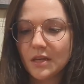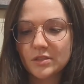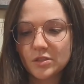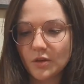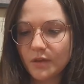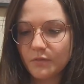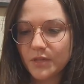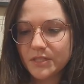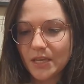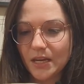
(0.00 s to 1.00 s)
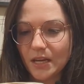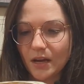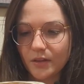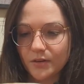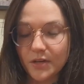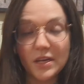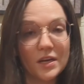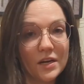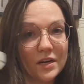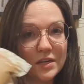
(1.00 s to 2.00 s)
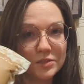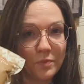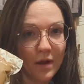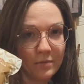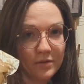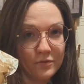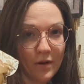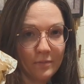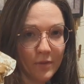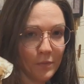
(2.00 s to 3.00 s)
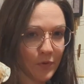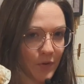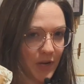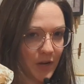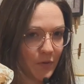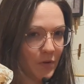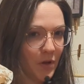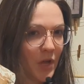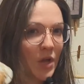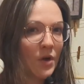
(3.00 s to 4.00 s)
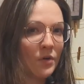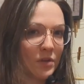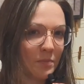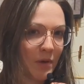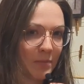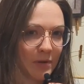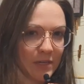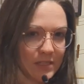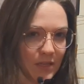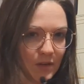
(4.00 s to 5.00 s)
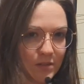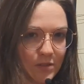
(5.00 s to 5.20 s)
So if we see any color in here, it's probably from the merino or the mulberry silk.